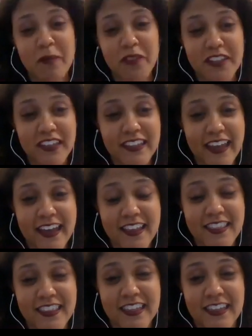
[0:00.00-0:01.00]
looking
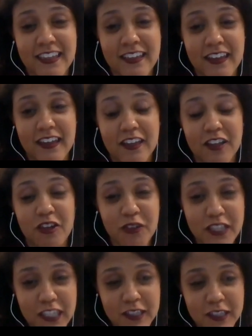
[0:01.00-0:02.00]
at the
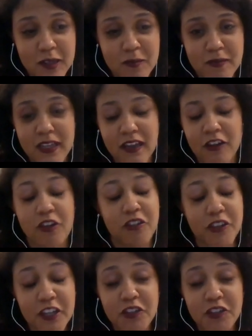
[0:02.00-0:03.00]
curriculum or curricular